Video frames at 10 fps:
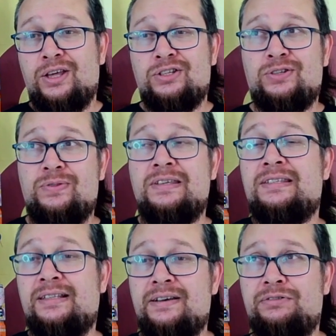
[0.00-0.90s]
So
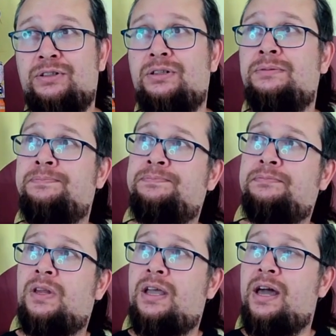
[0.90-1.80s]
this level
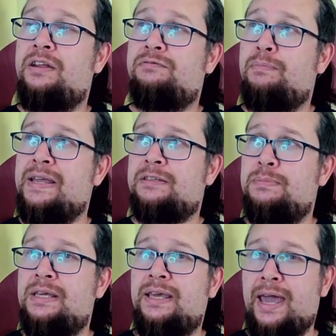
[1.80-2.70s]
kind of makes
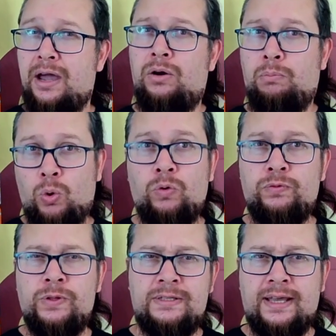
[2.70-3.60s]
me care more
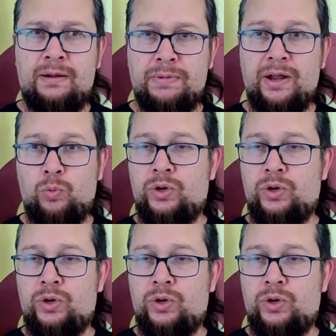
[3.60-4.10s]
for the Sandman,